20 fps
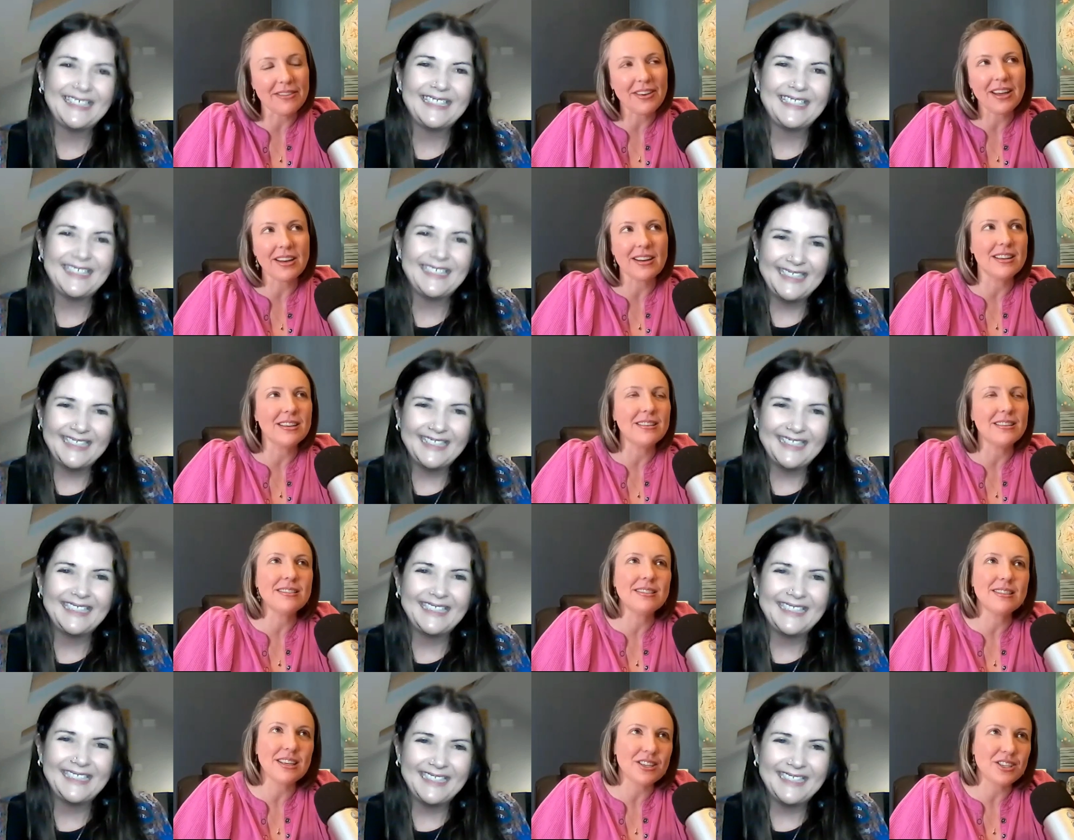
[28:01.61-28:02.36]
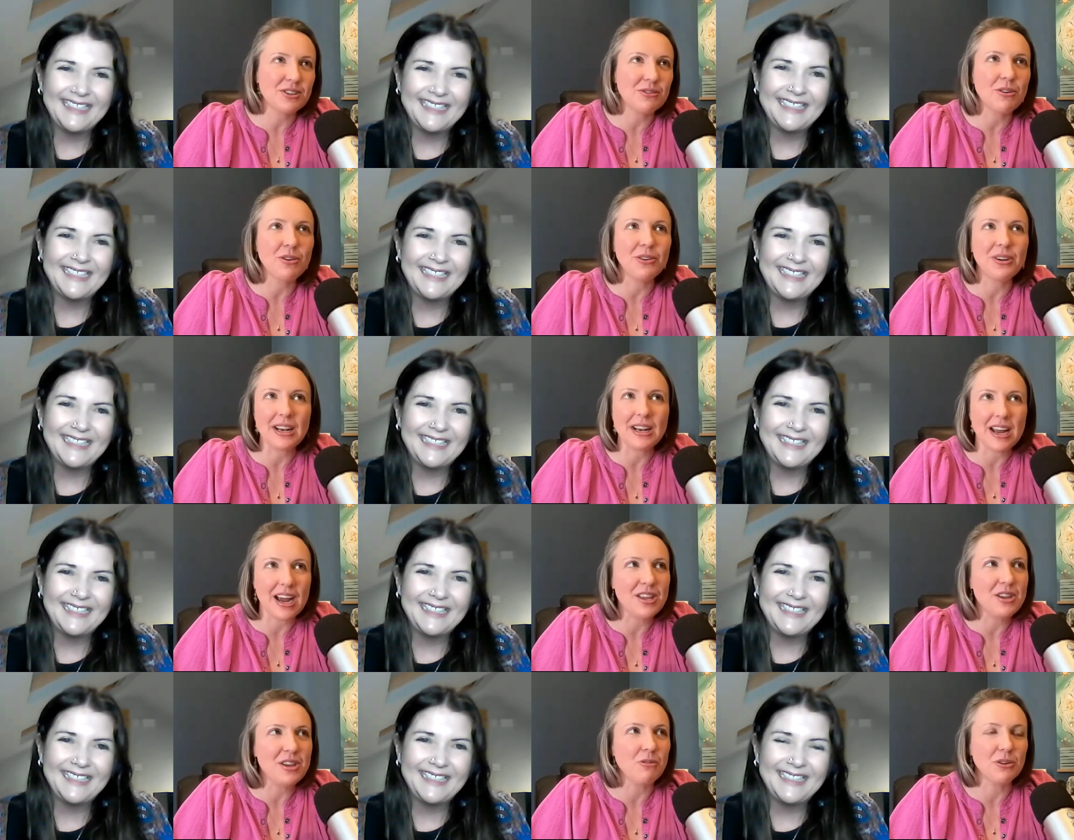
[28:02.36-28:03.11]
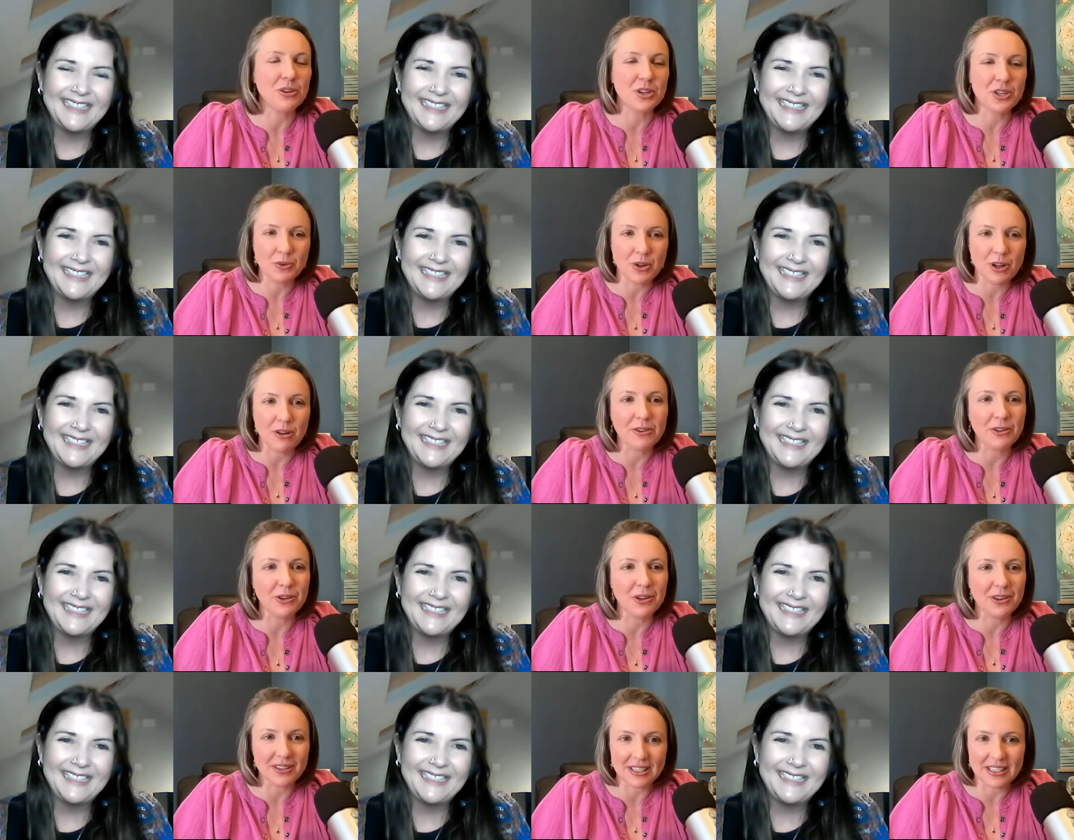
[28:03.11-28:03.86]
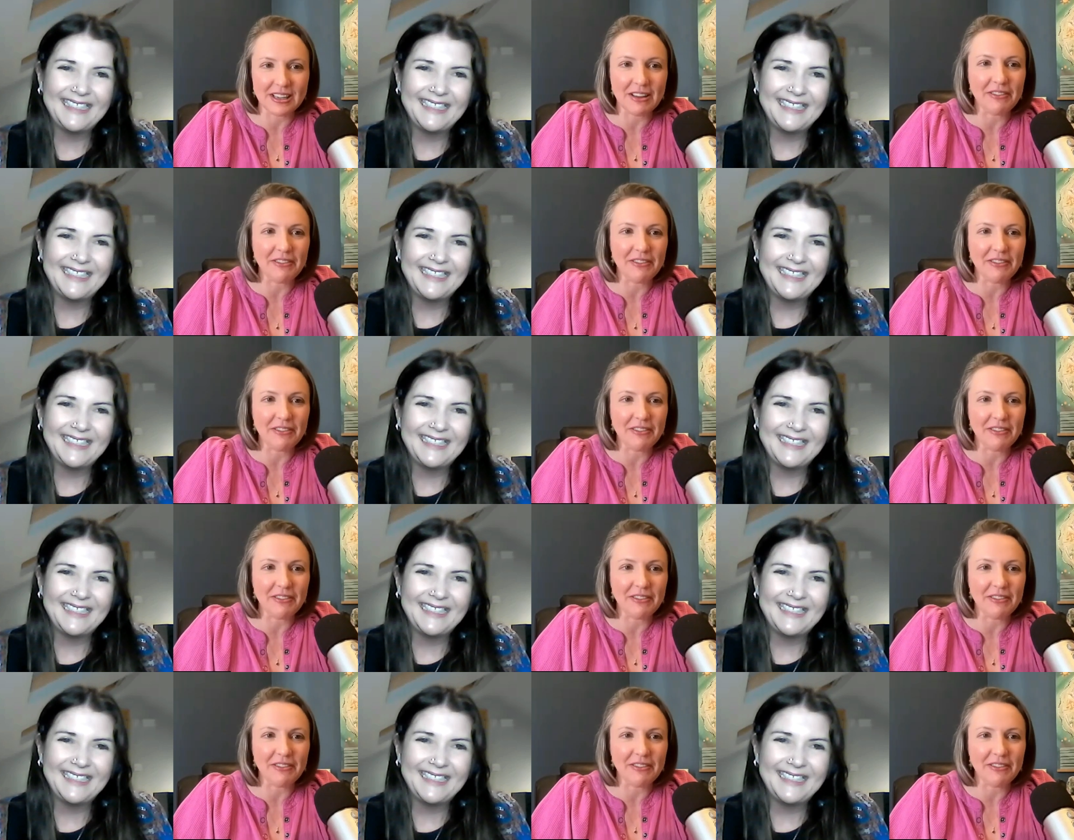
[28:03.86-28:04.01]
Speaker 1: I've got a six year old, a nine year old, a twelve year old, and a